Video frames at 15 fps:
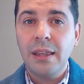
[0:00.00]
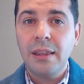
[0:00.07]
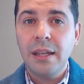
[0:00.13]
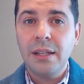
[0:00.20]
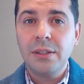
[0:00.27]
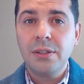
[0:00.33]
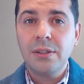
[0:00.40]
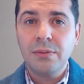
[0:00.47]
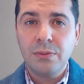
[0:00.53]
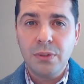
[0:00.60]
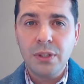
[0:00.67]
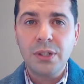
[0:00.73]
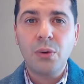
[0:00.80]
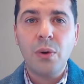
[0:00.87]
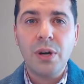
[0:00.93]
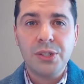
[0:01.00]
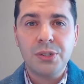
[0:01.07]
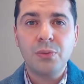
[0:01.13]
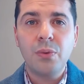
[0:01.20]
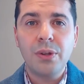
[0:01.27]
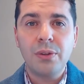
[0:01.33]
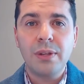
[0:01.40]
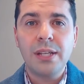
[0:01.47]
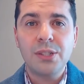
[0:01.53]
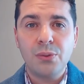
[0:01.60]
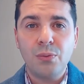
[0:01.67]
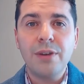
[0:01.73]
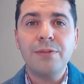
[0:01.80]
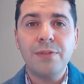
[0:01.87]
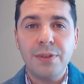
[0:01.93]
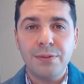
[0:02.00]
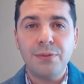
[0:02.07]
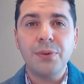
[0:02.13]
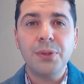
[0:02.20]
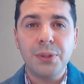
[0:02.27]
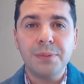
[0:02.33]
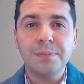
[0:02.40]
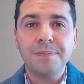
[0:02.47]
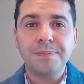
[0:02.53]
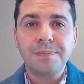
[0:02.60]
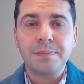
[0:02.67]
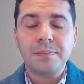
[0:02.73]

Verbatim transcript: then really question whether that's the right fit for you.